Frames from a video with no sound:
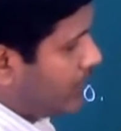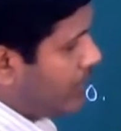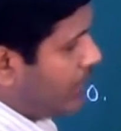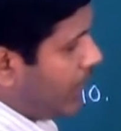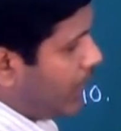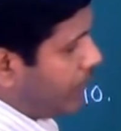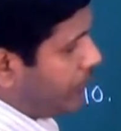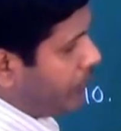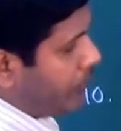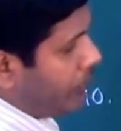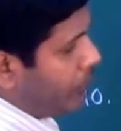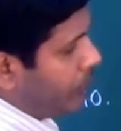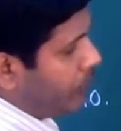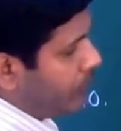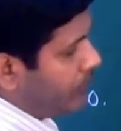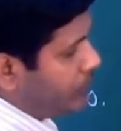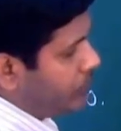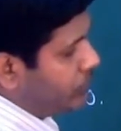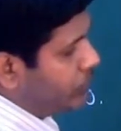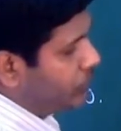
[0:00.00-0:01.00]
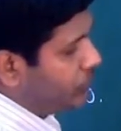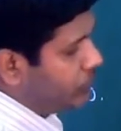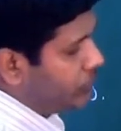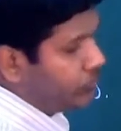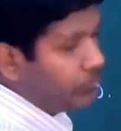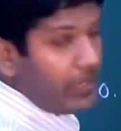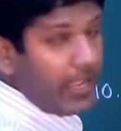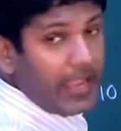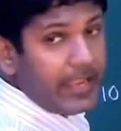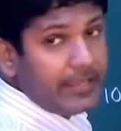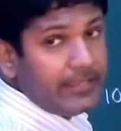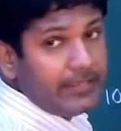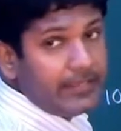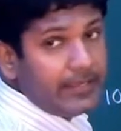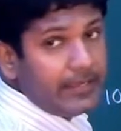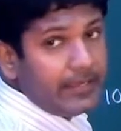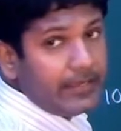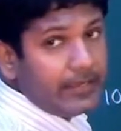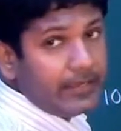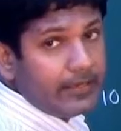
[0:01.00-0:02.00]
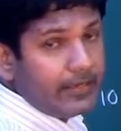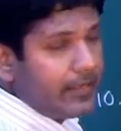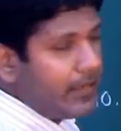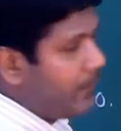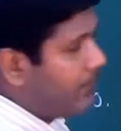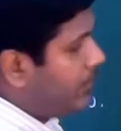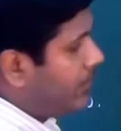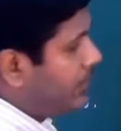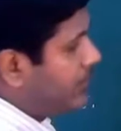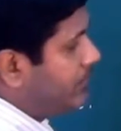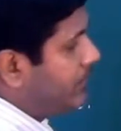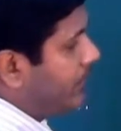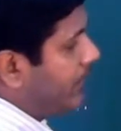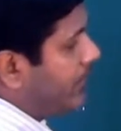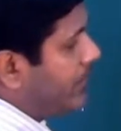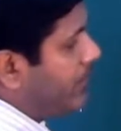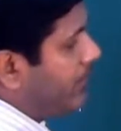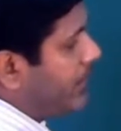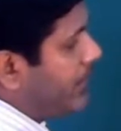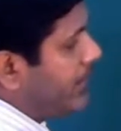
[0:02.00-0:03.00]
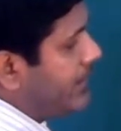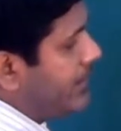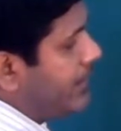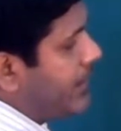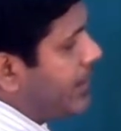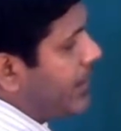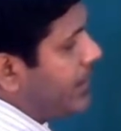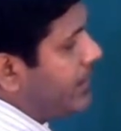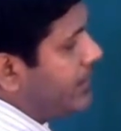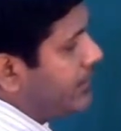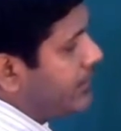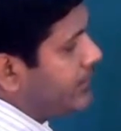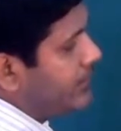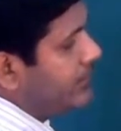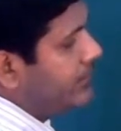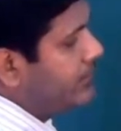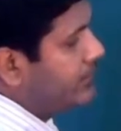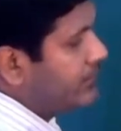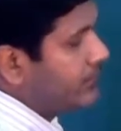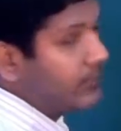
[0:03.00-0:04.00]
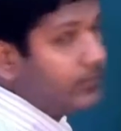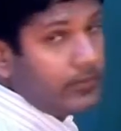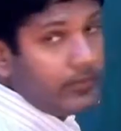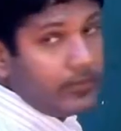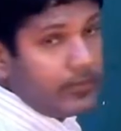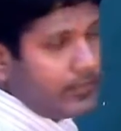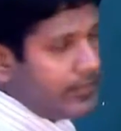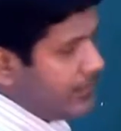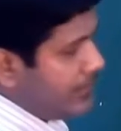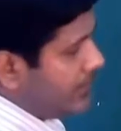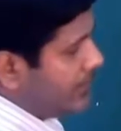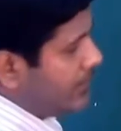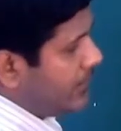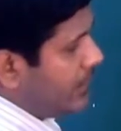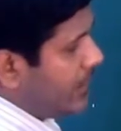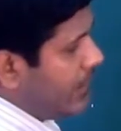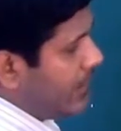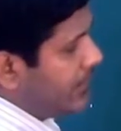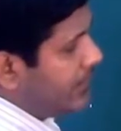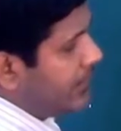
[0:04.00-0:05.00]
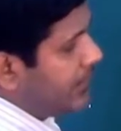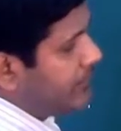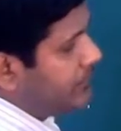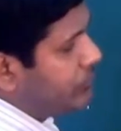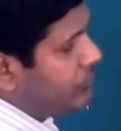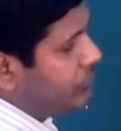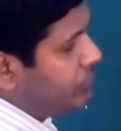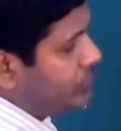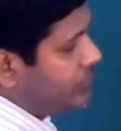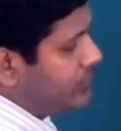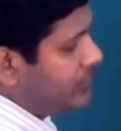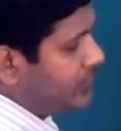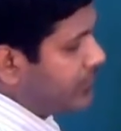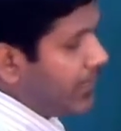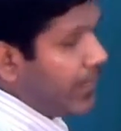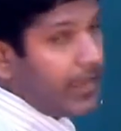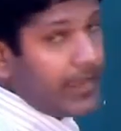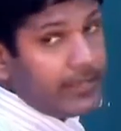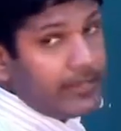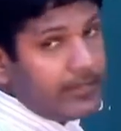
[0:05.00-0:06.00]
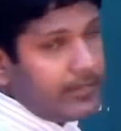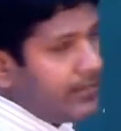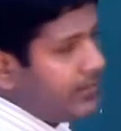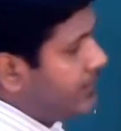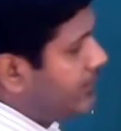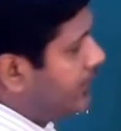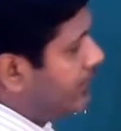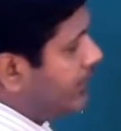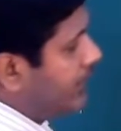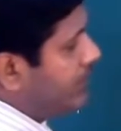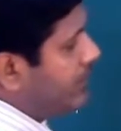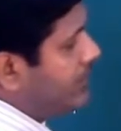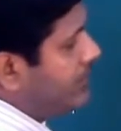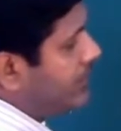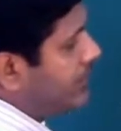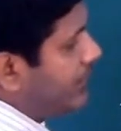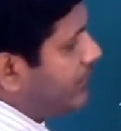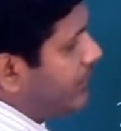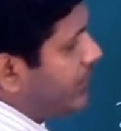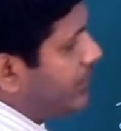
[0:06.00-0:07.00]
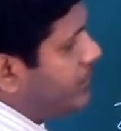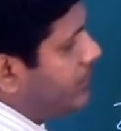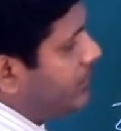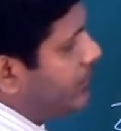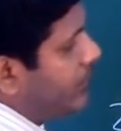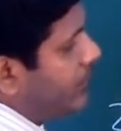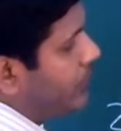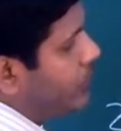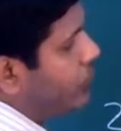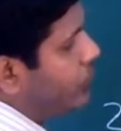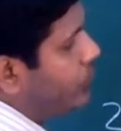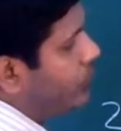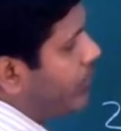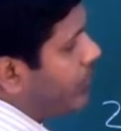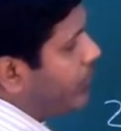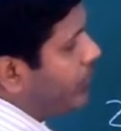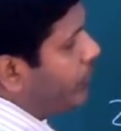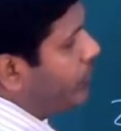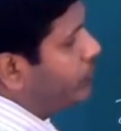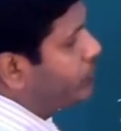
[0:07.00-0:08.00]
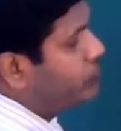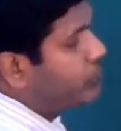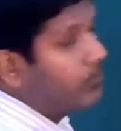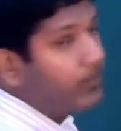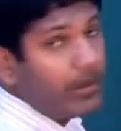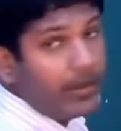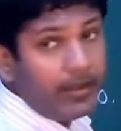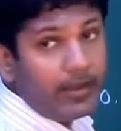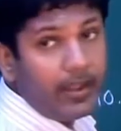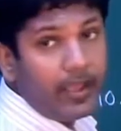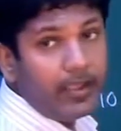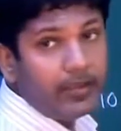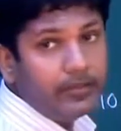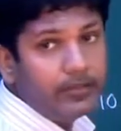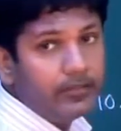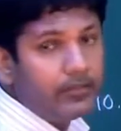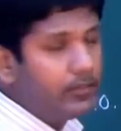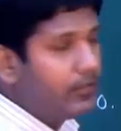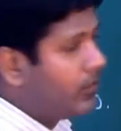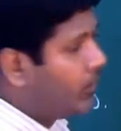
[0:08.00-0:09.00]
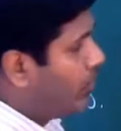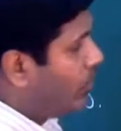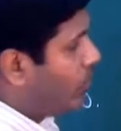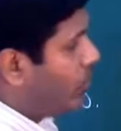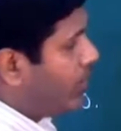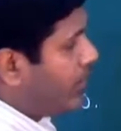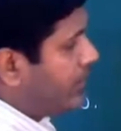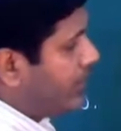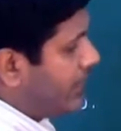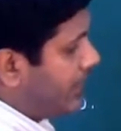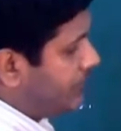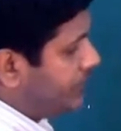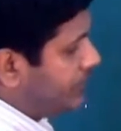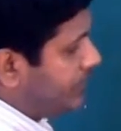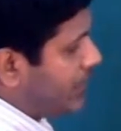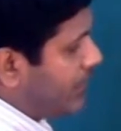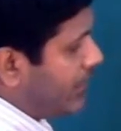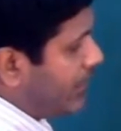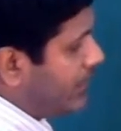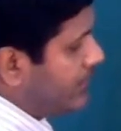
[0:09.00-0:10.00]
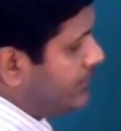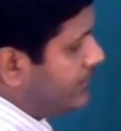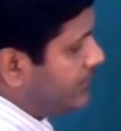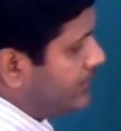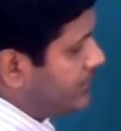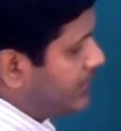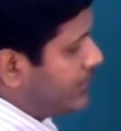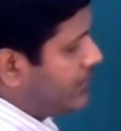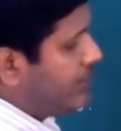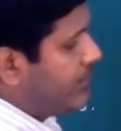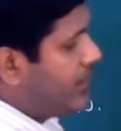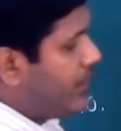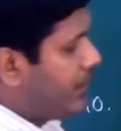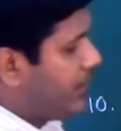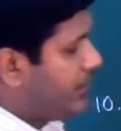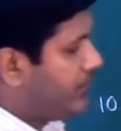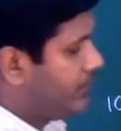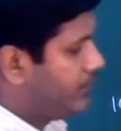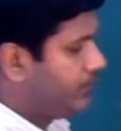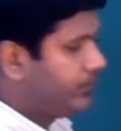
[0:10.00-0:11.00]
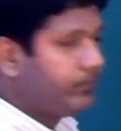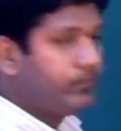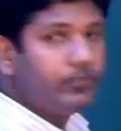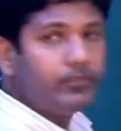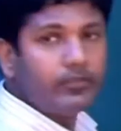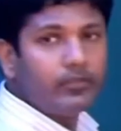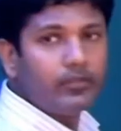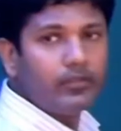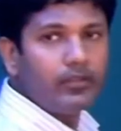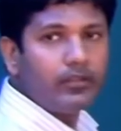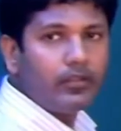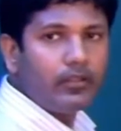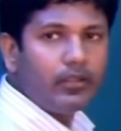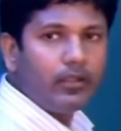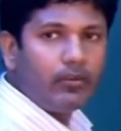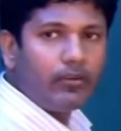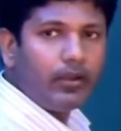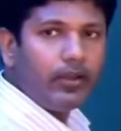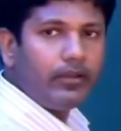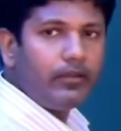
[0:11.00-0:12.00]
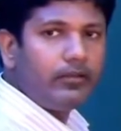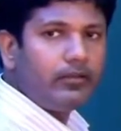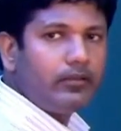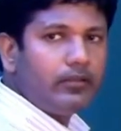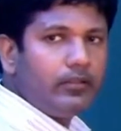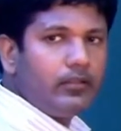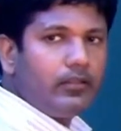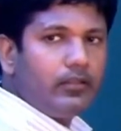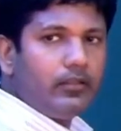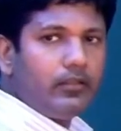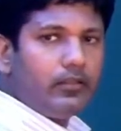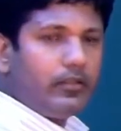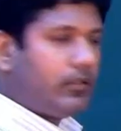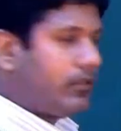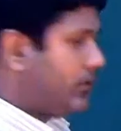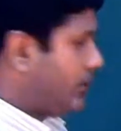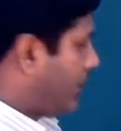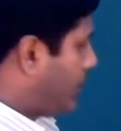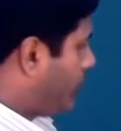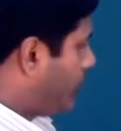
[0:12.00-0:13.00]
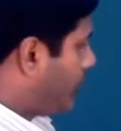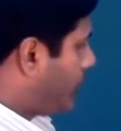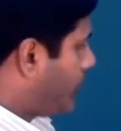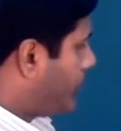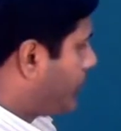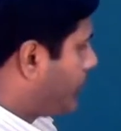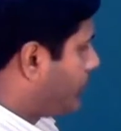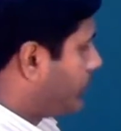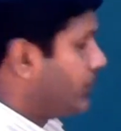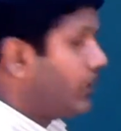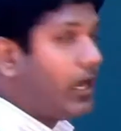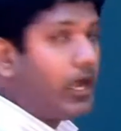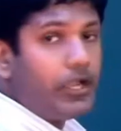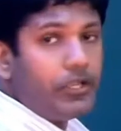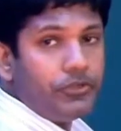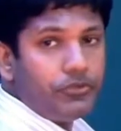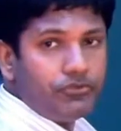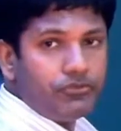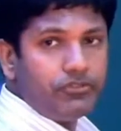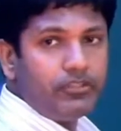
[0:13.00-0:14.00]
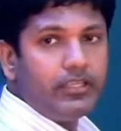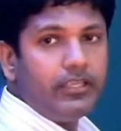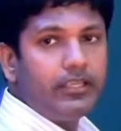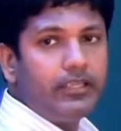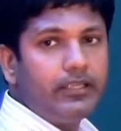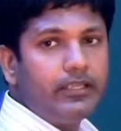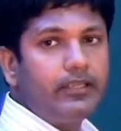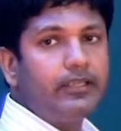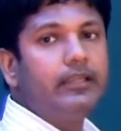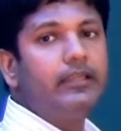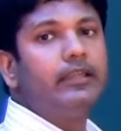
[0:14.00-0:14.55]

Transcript: How do I go from 2 to 18? I multiply that by 9. 9 times 2 is 18. That means I multiply the numerator also by 9. 1 times 9 is 9. Alright? Then what do? I use the